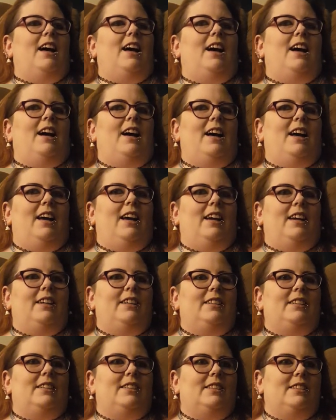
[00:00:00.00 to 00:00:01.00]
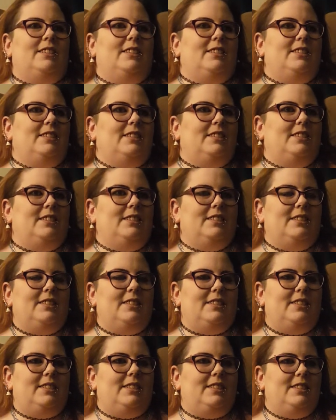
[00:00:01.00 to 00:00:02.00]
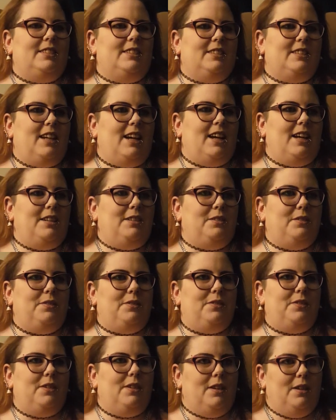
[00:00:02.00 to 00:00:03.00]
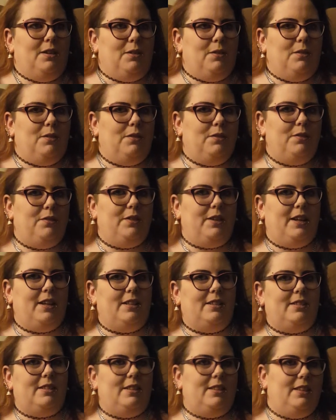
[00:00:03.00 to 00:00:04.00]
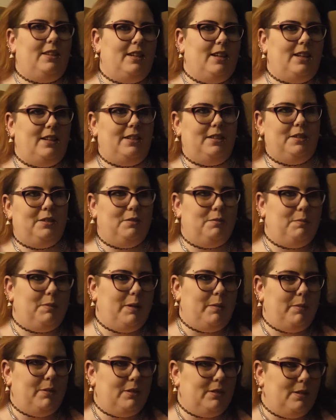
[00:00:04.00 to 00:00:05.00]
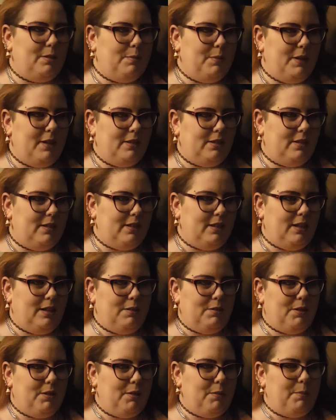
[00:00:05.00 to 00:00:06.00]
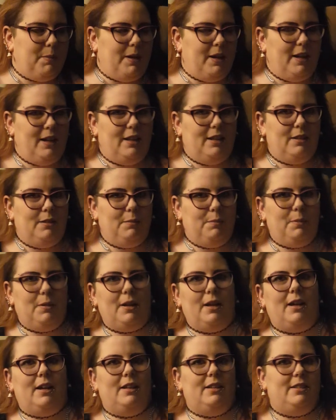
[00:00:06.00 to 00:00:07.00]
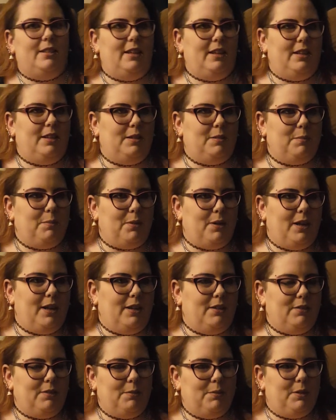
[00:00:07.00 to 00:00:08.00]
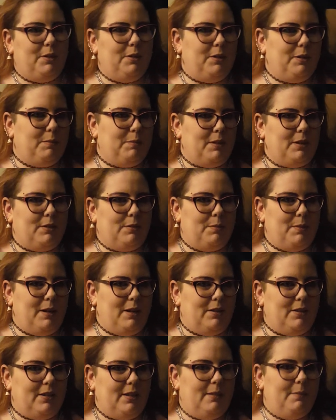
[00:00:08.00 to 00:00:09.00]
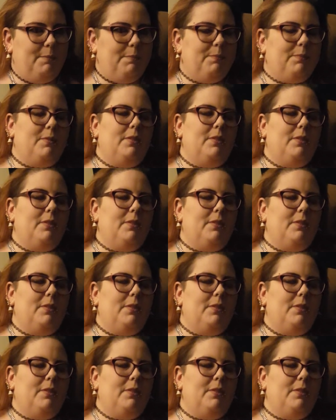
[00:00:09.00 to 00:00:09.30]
I still kind of fancied the idea of maybe someday singing with a band, but I had taken a break from doing much about it.